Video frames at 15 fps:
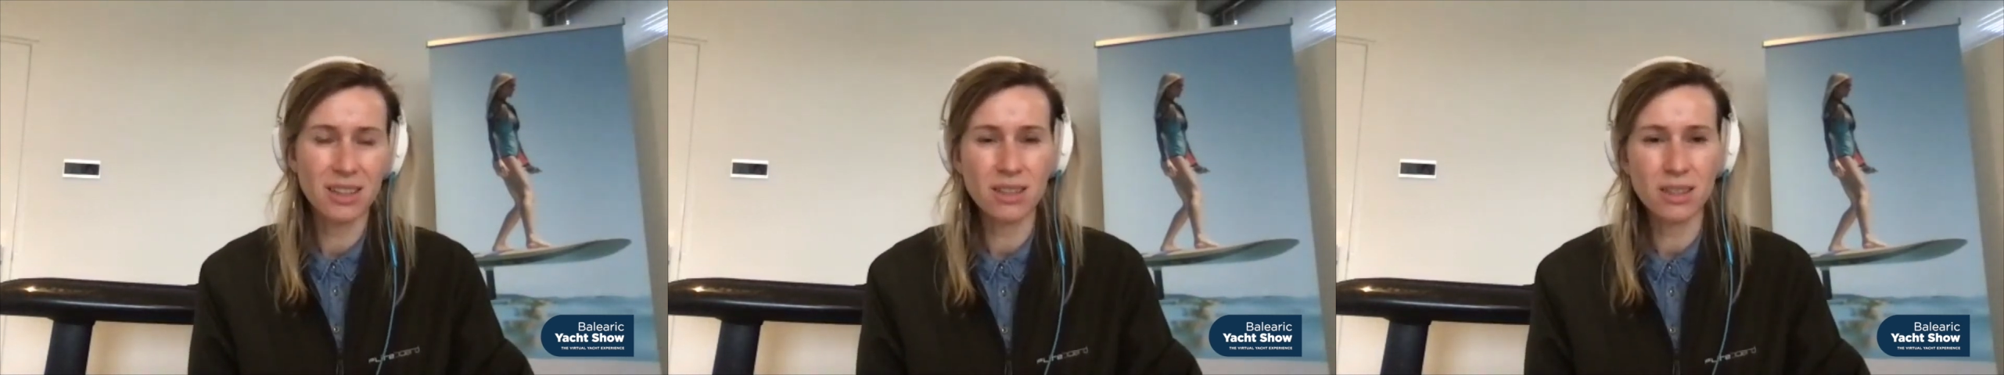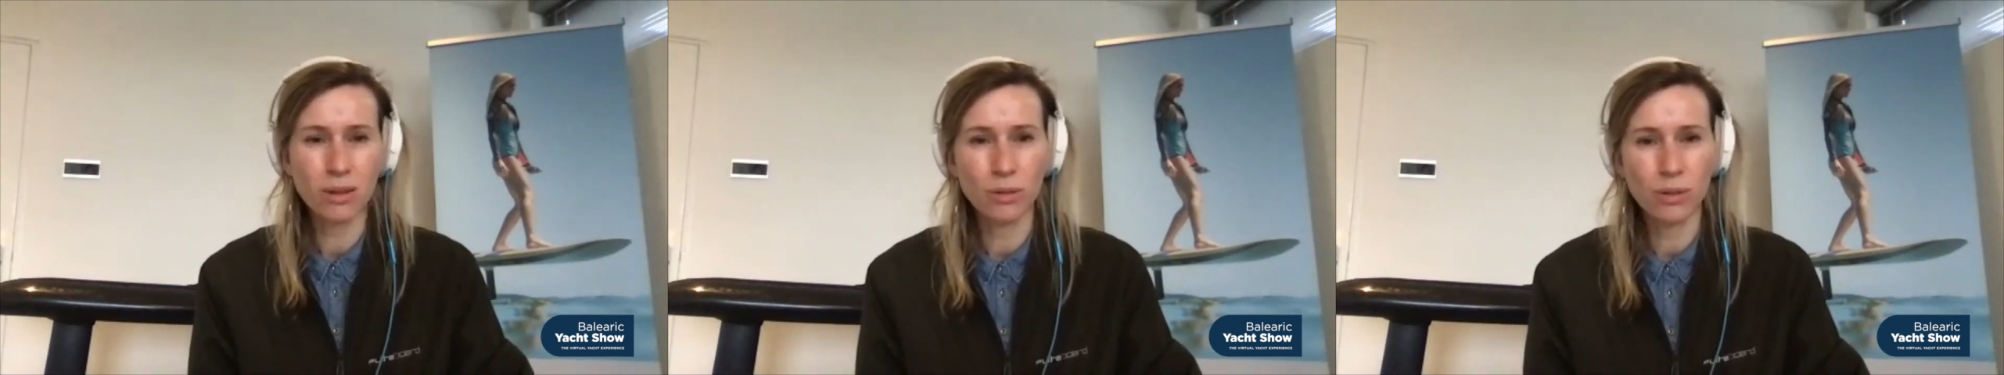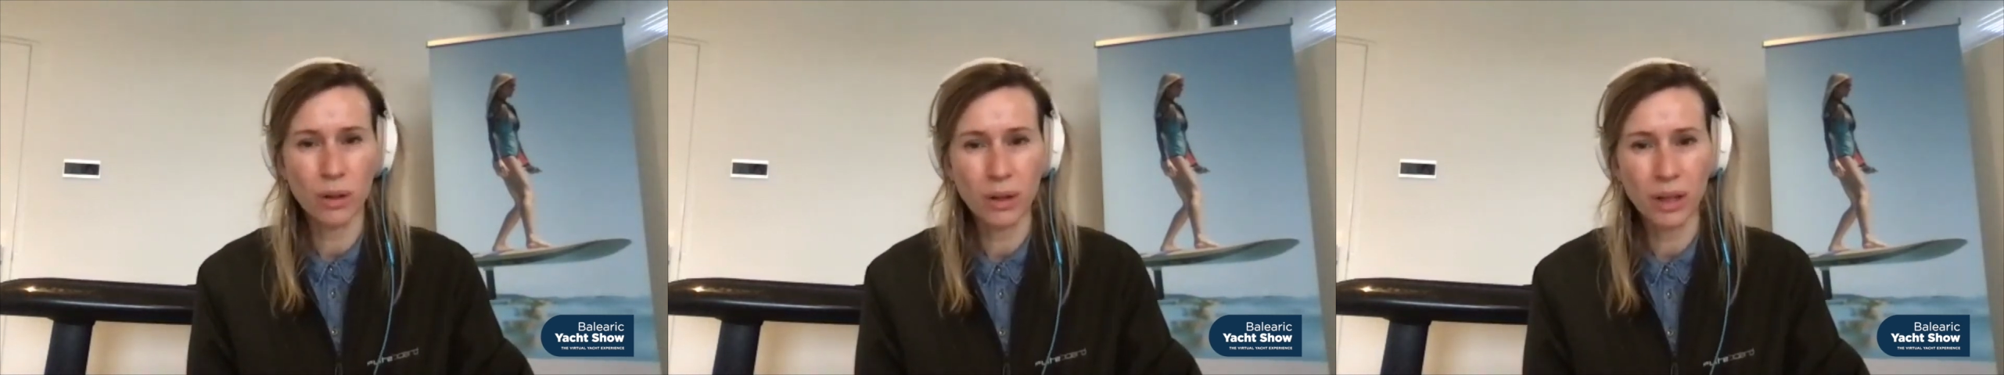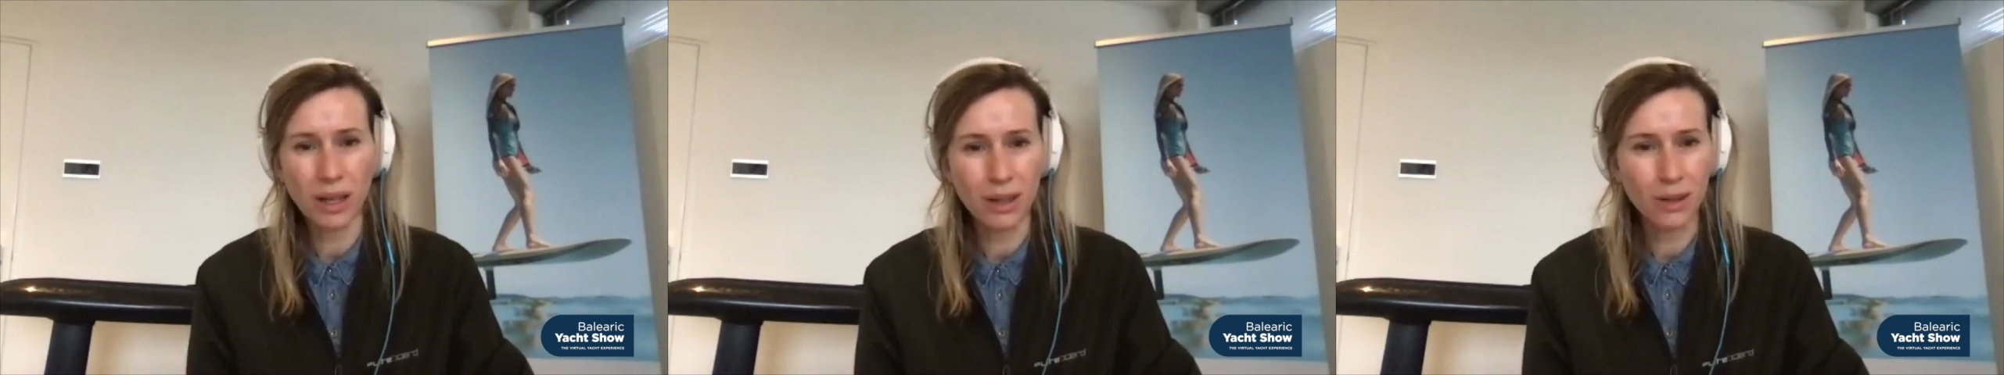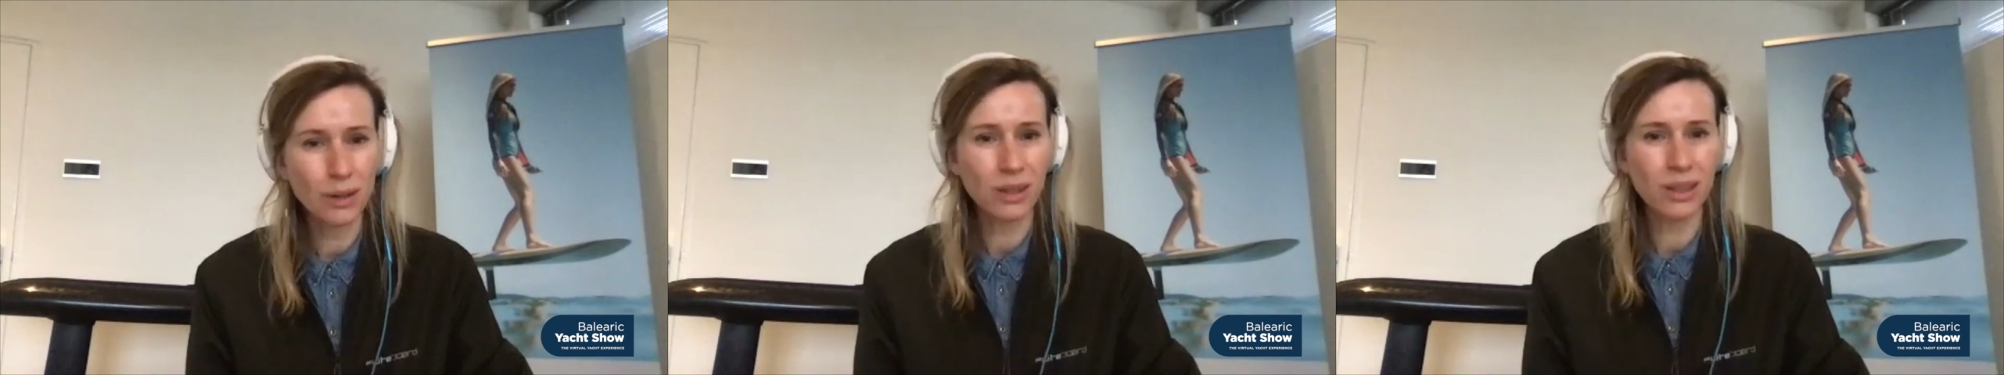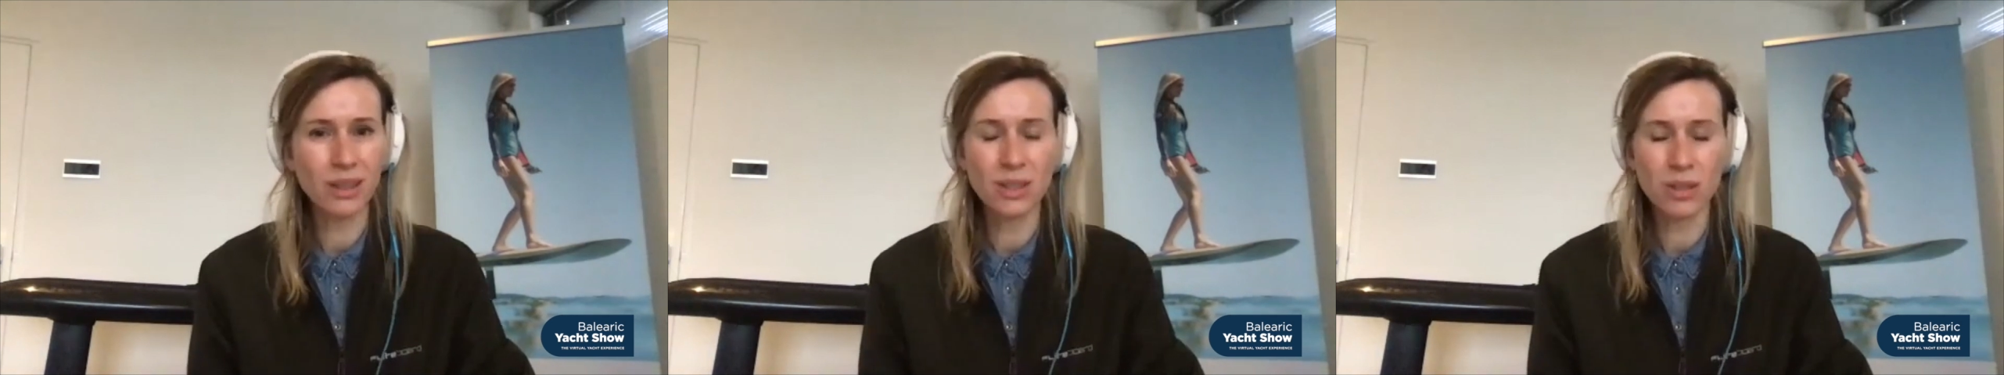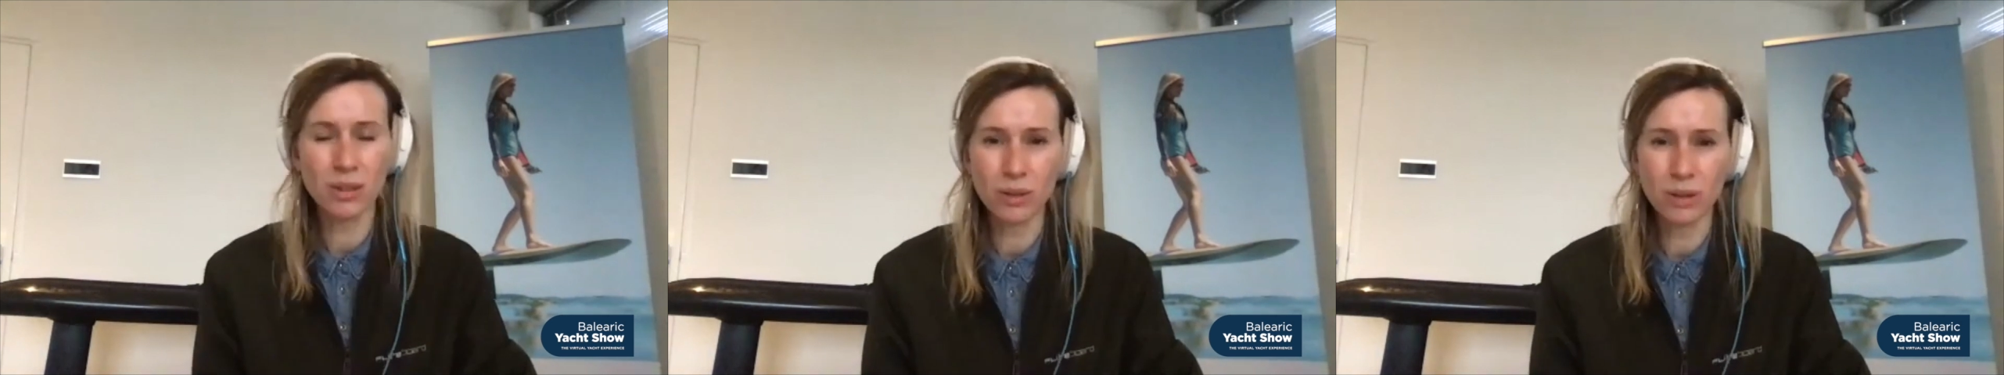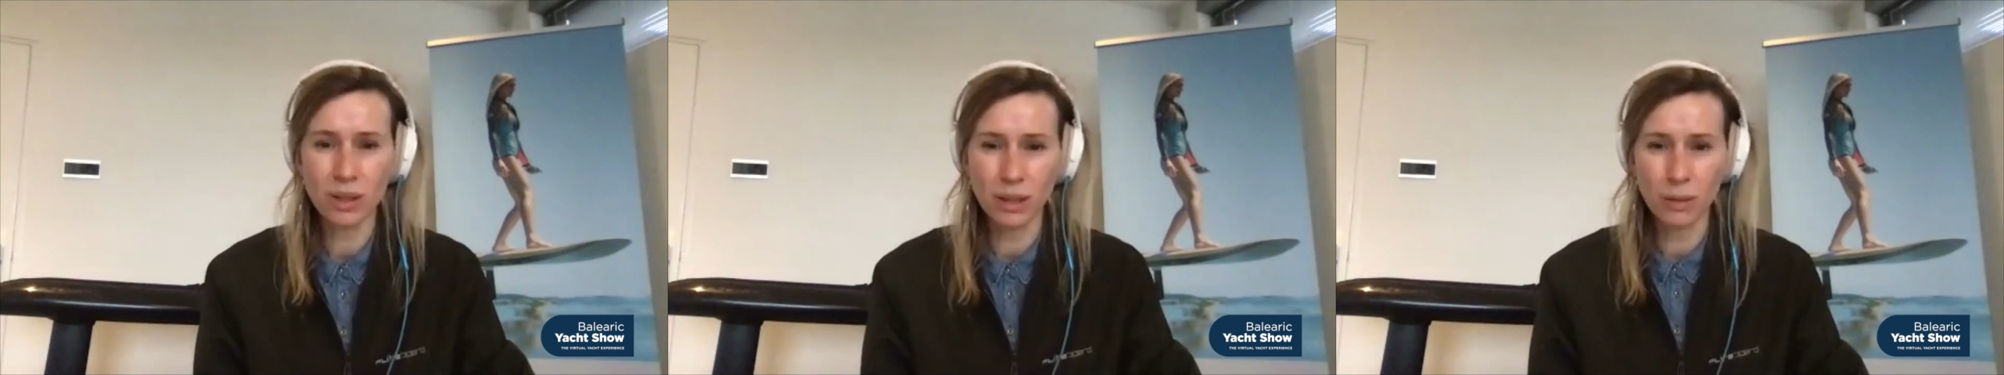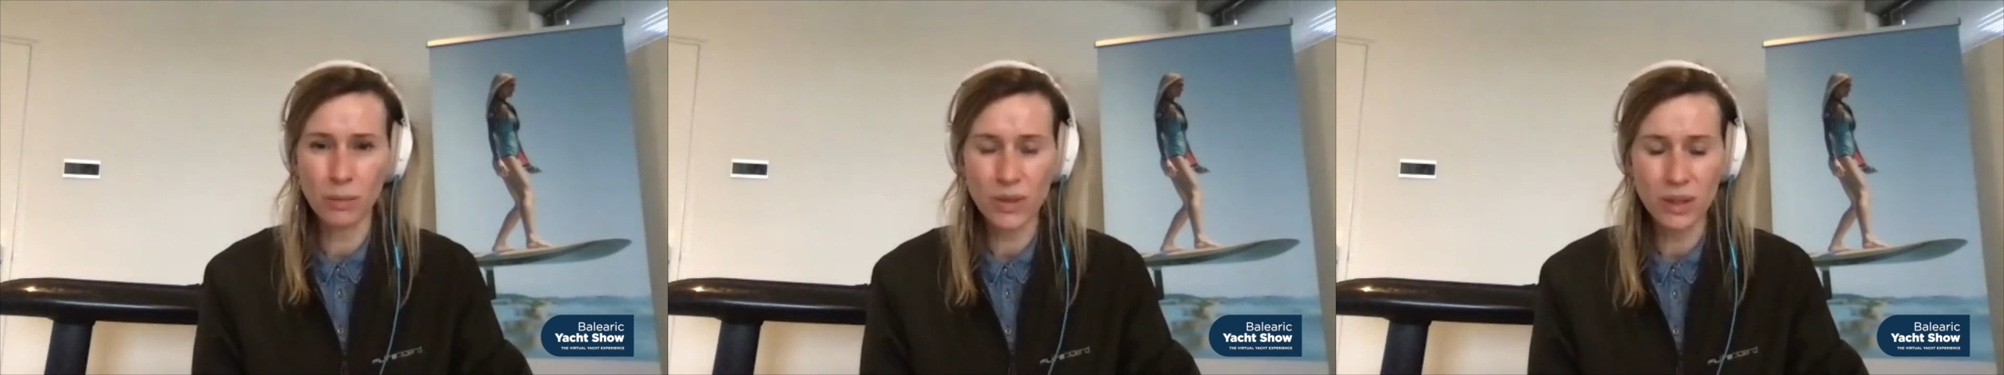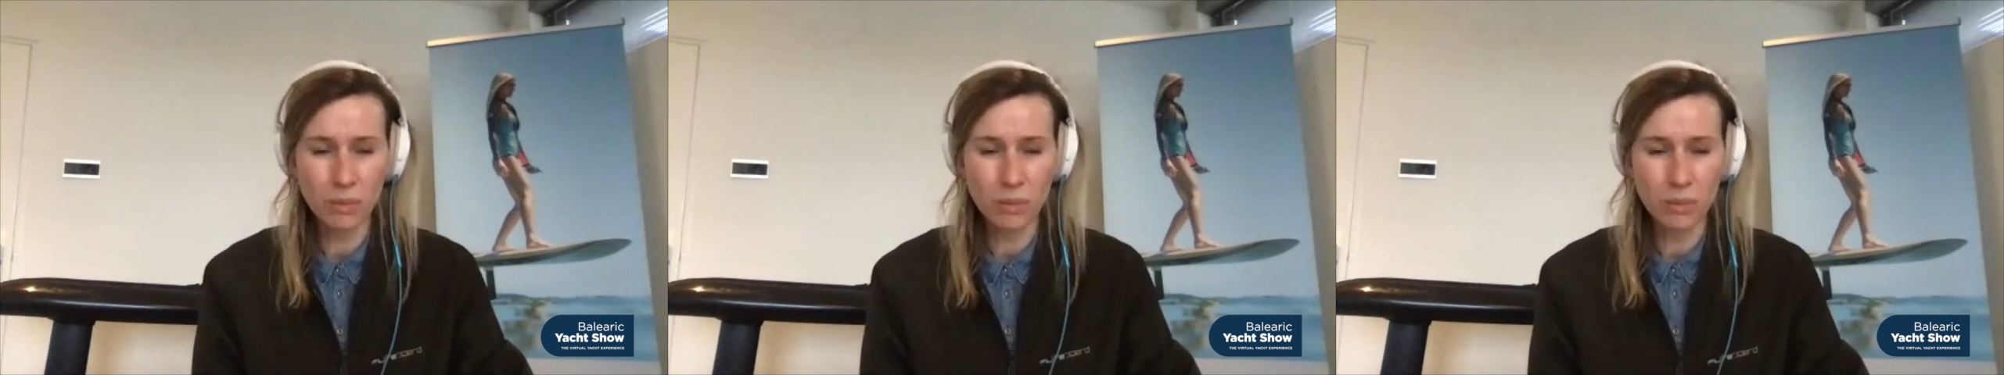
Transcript: still very healthy to, you know,